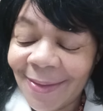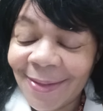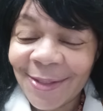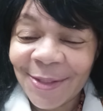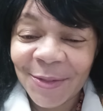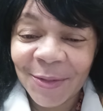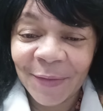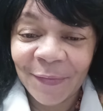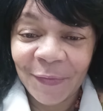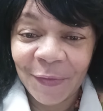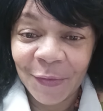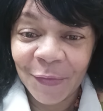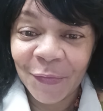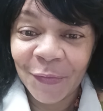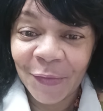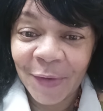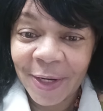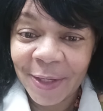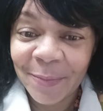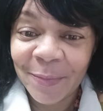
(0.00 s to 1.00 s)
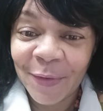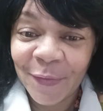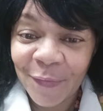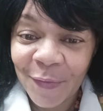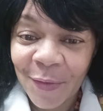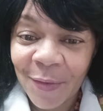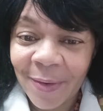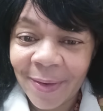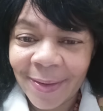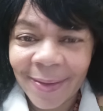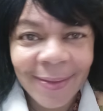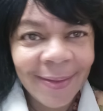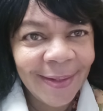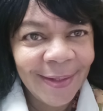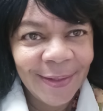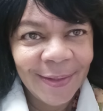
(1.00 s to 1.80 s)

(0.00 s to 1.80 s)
also, if you've read before